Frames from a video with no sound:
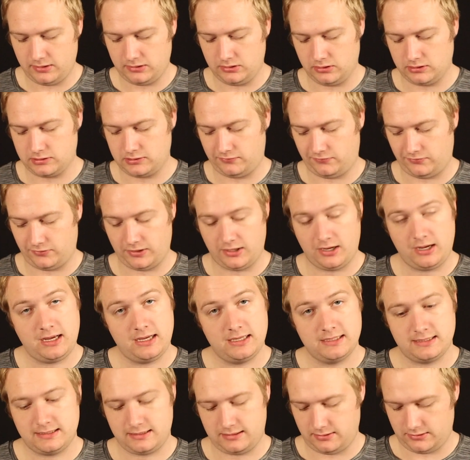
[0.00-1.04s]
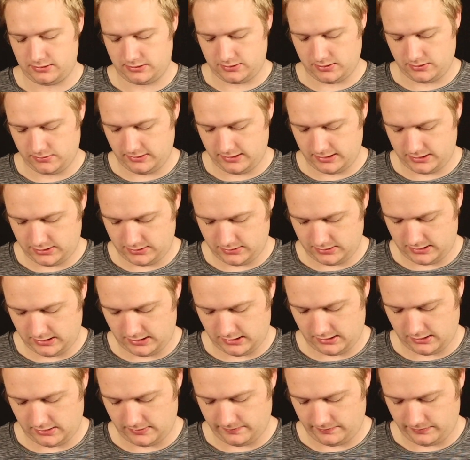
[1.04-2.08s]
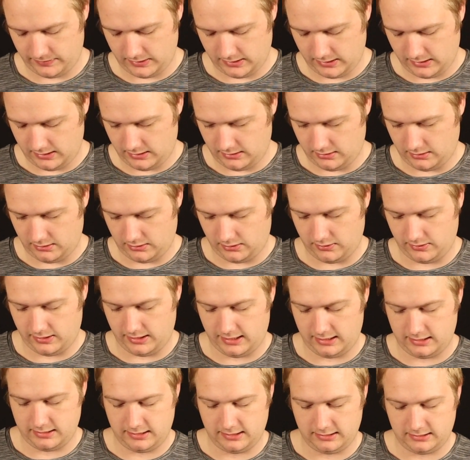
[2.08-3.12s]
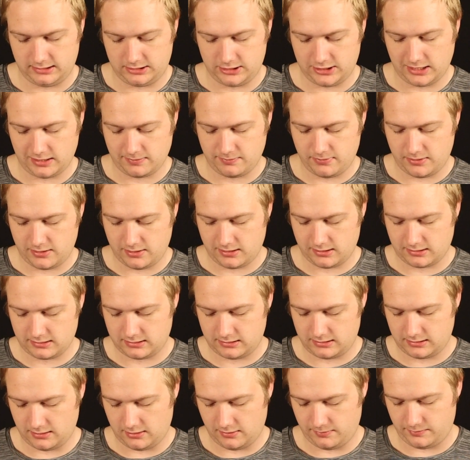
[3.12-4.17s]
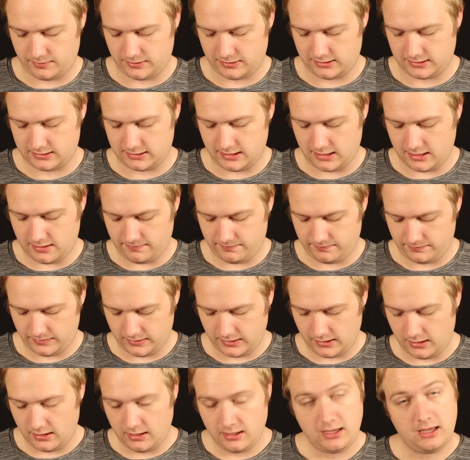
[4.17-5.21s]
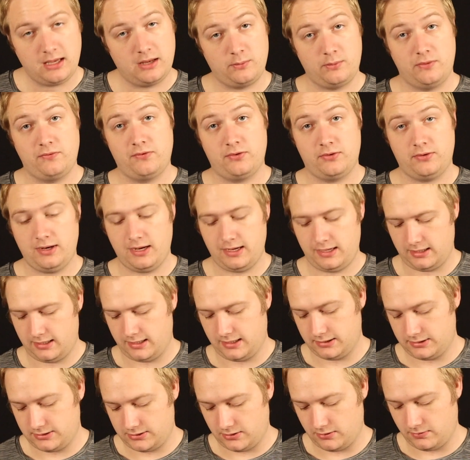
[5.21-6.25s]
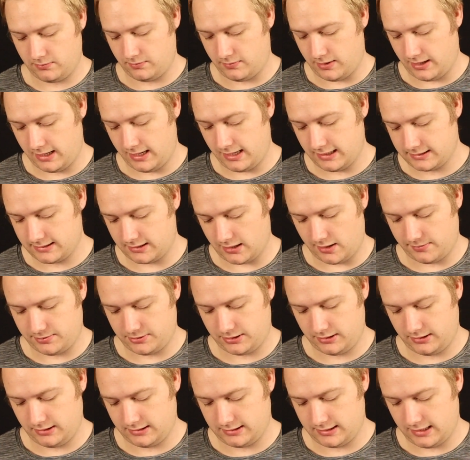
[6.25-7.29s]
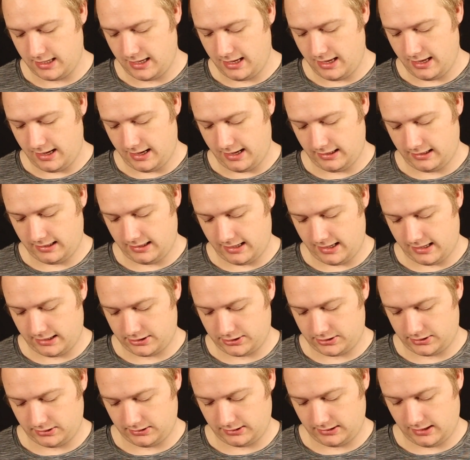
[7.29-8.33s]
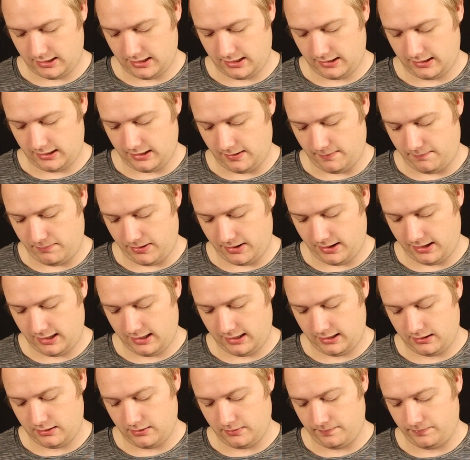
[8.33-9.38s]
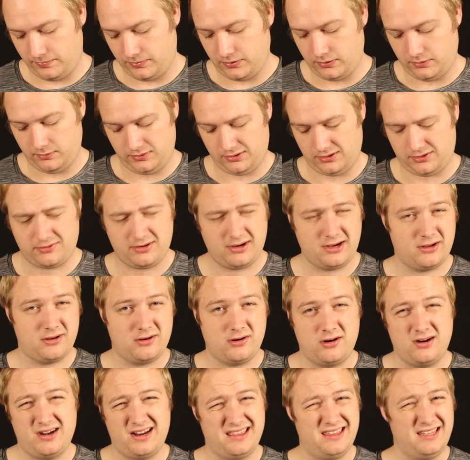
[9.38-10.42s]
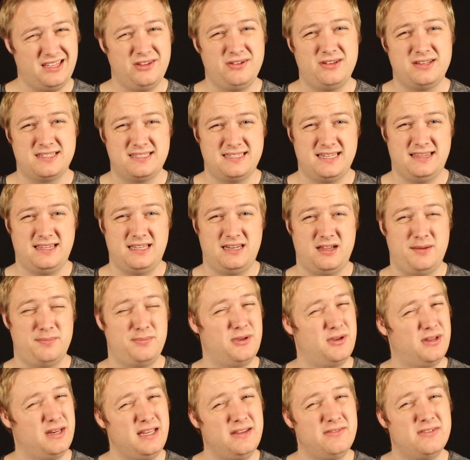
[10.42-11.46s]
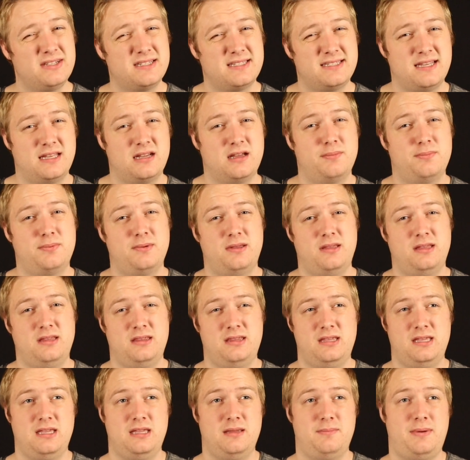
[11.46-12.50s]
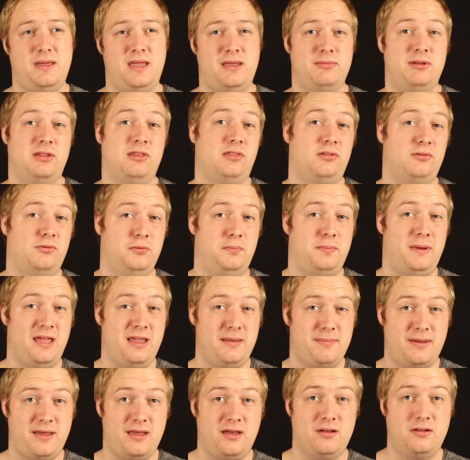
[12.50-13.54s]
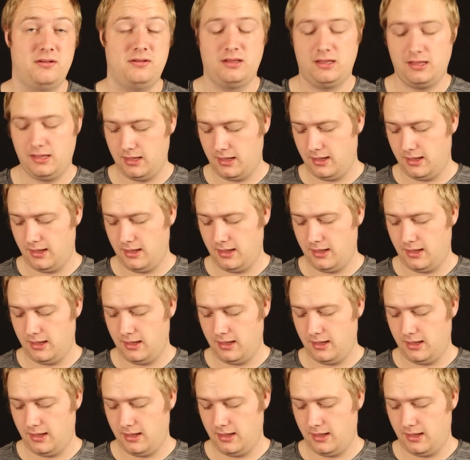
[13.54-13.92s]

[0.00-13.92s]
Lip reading: it looks for us. There's no issues here. I'll go ahead and hit the checkbox up at the top, and we've created it. So my next option is I can actually get paid with a credit card. I think you can set that up. You can even set up the payment through PayPal.